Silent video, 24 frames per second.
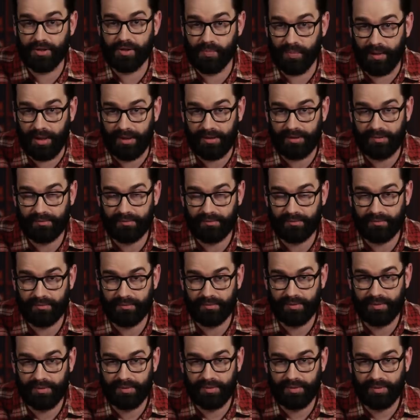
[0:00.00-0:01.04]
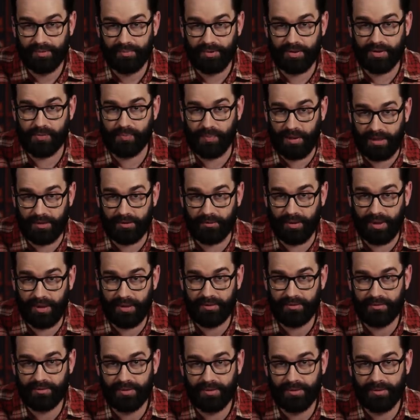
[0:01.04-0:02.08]
explained. Because, by the
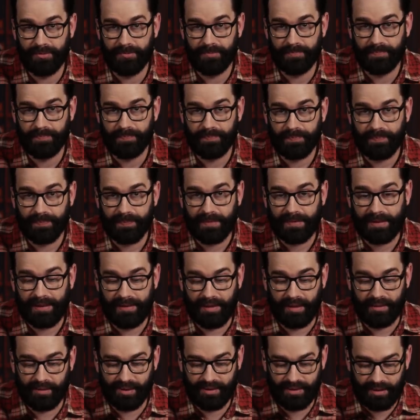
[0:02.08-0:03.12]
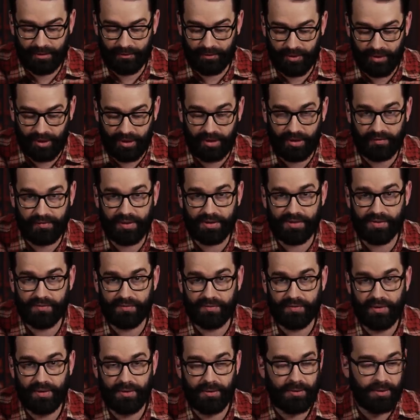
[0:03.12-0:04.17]
way, another thing with all of this,
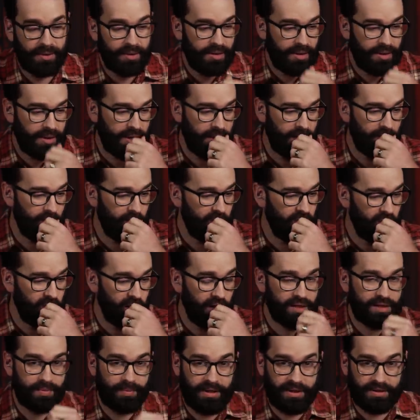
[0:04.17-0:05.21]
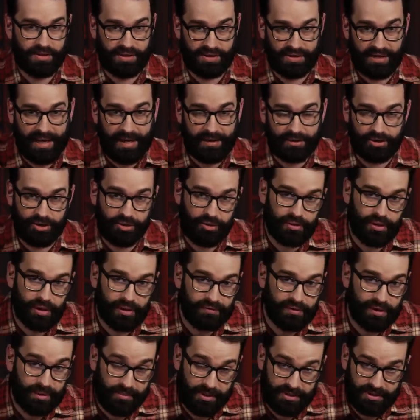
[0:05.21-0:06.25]
um, there ought to be a statute
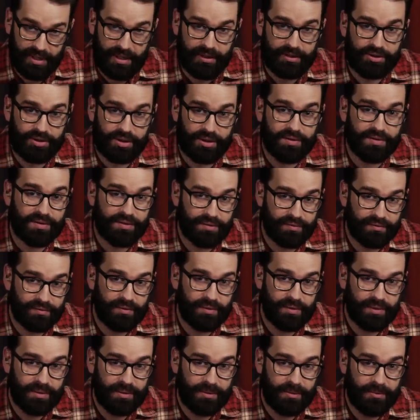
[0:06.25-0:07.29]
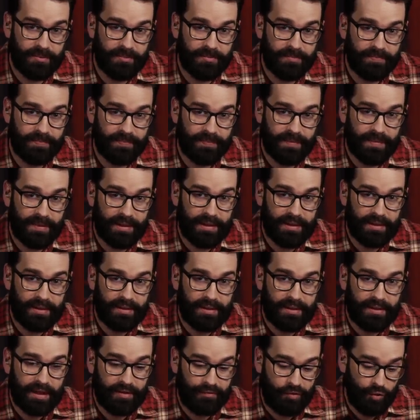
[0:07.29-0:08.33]
of limitations.
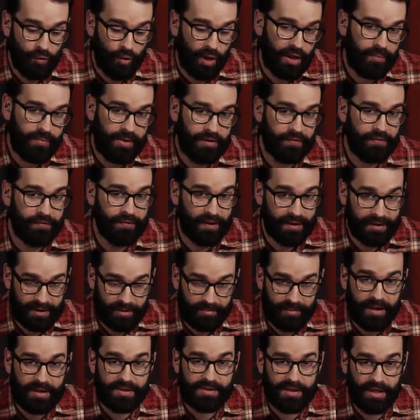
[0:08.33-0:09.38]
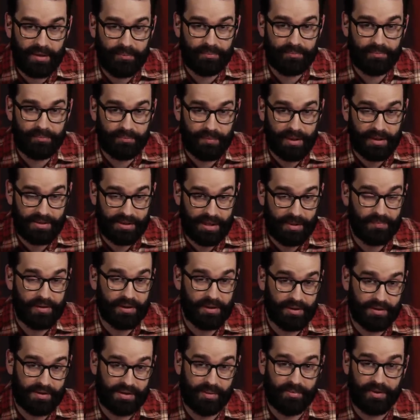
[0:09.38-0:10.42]
If you want to be offended by some by
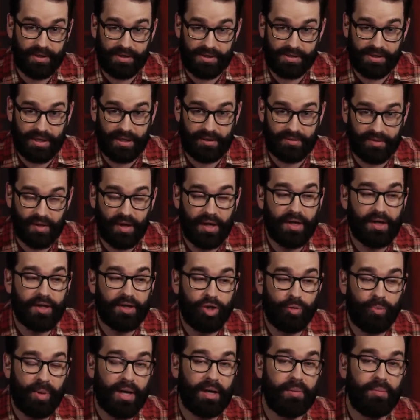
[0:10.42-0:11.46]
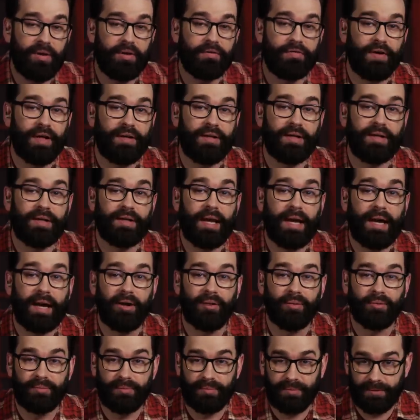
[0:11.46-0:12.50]
something that somebody says, you better be offended
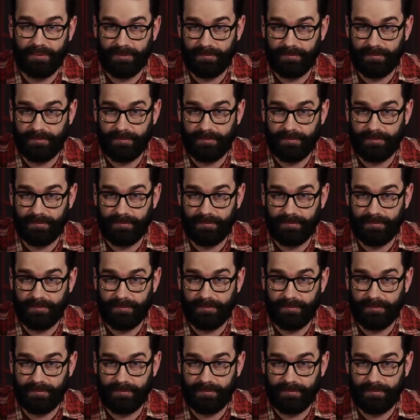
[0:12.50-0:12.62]
now.